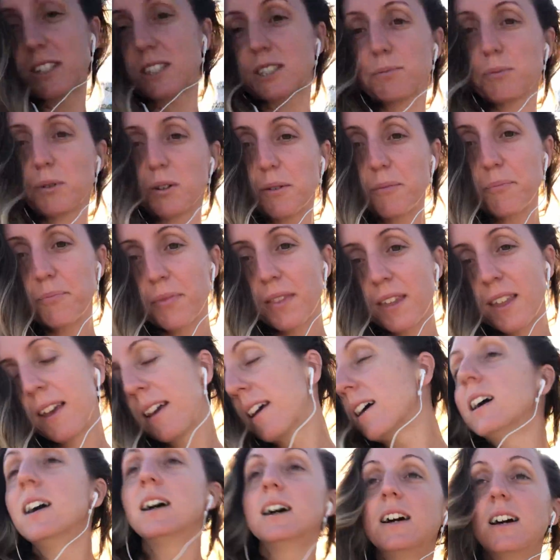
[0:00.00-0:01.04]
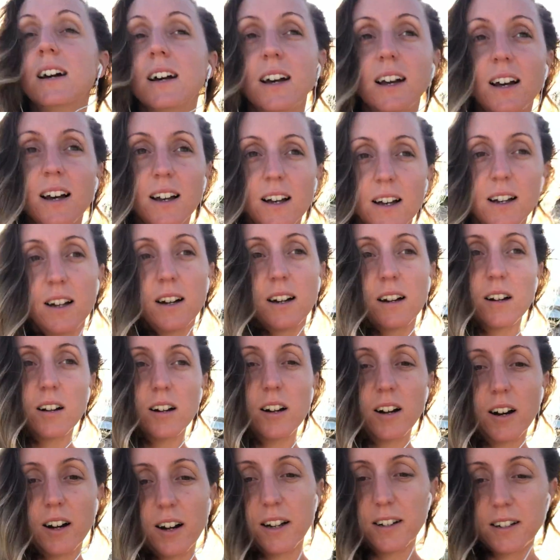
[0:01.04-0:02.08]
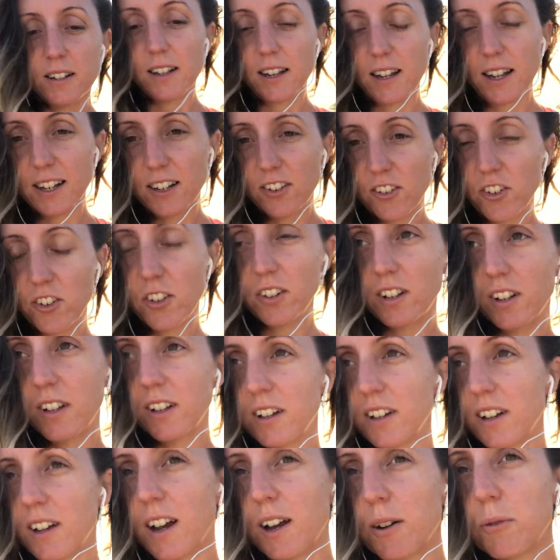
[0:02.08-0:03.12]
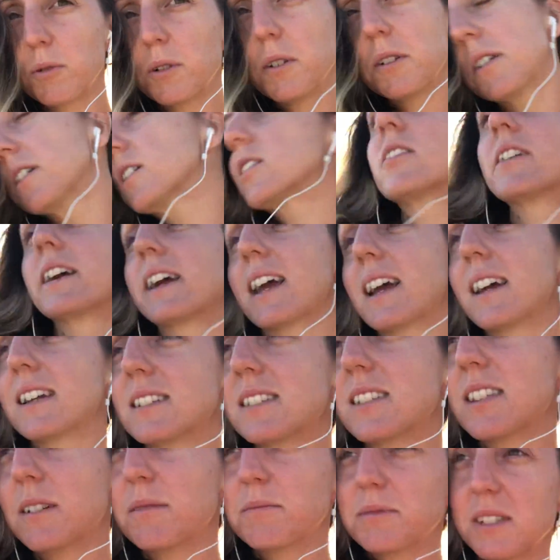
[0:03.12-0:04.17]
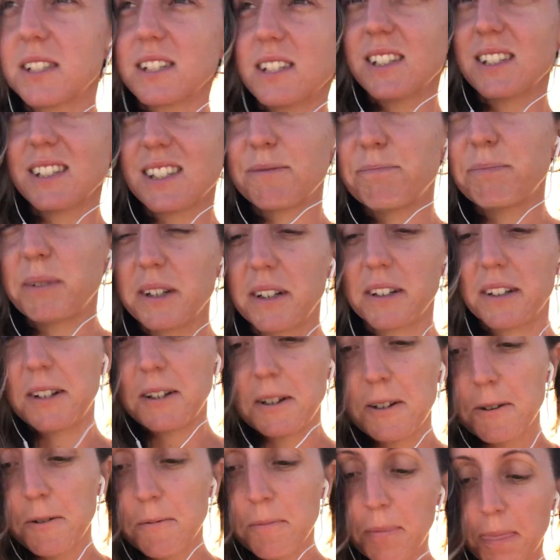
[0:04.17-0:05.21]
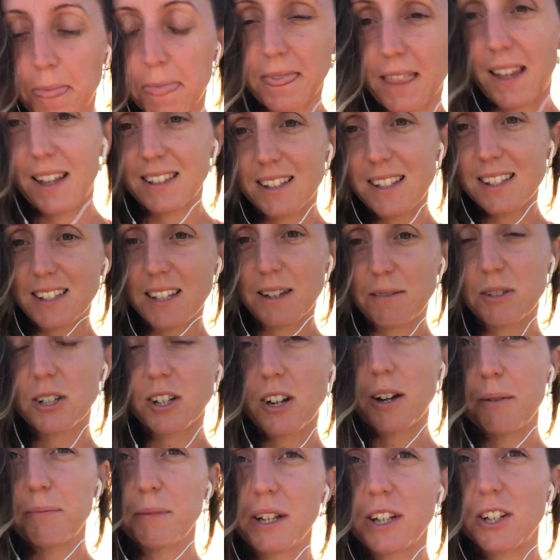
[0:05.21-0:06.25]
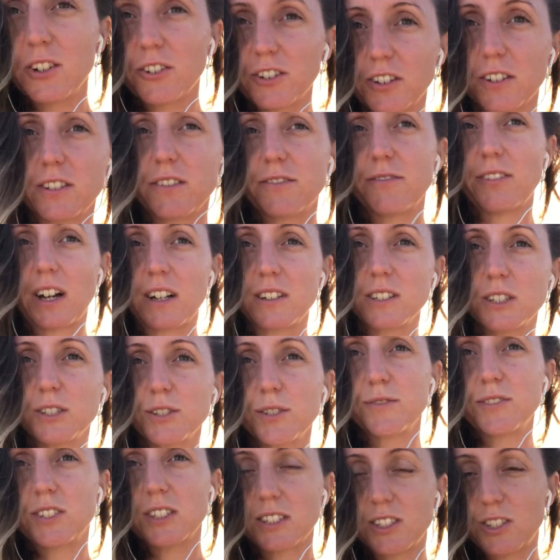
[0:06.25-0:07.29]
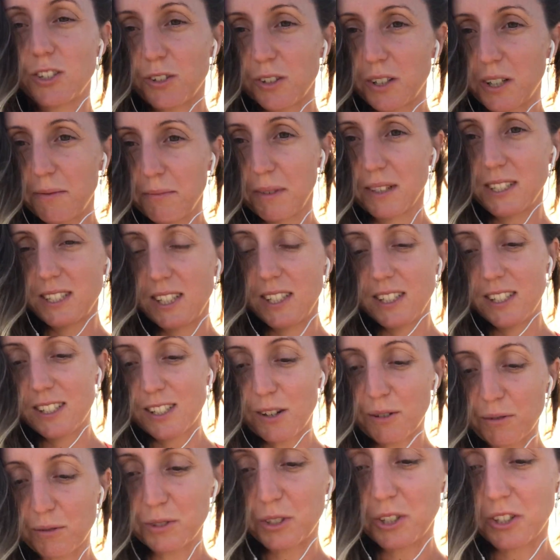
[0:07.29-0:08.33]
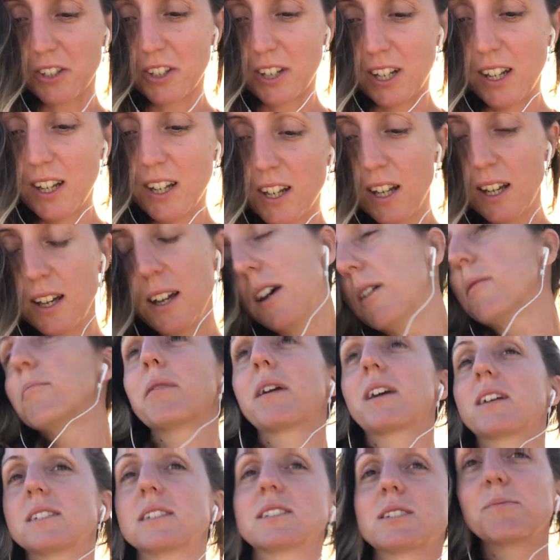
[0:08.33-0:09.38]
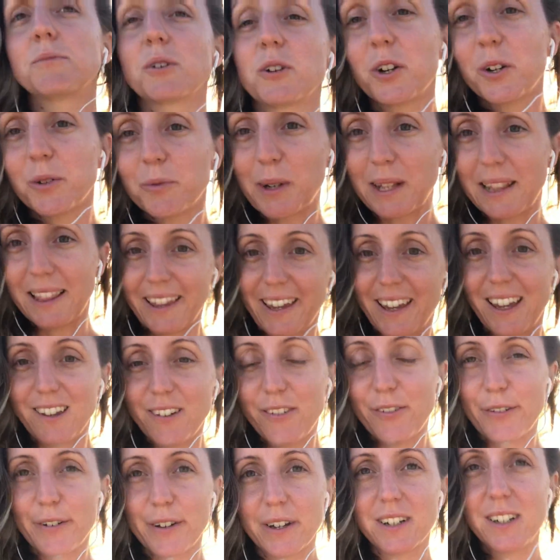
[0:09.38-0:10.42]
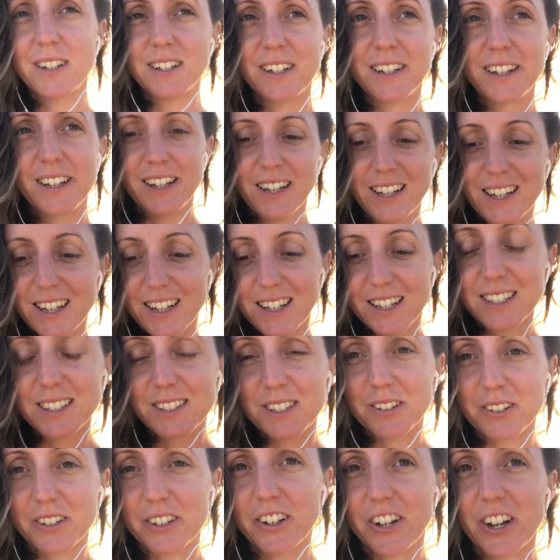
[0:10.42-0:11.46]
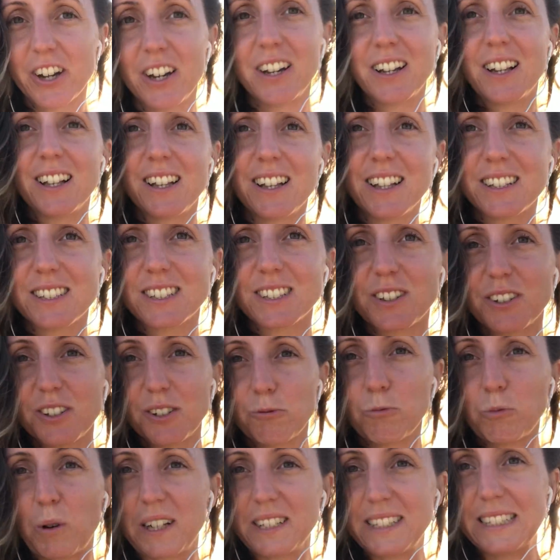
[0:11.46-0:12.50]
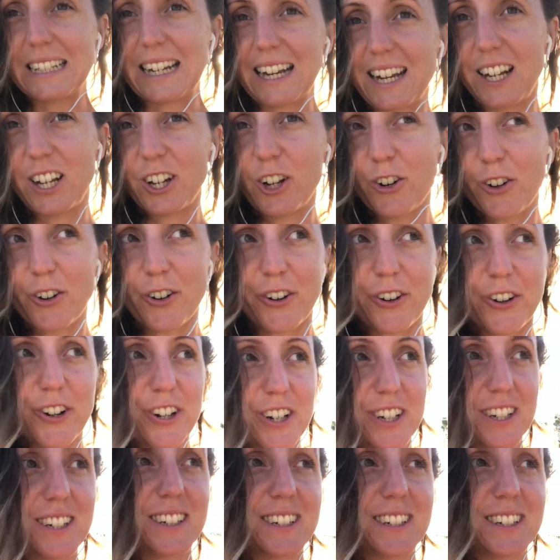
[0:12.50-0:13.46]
a spot. I want to create substance, but at the same time, I know the value of just documenting this whole journey, because tomorrow we leave. So let's go one day to go,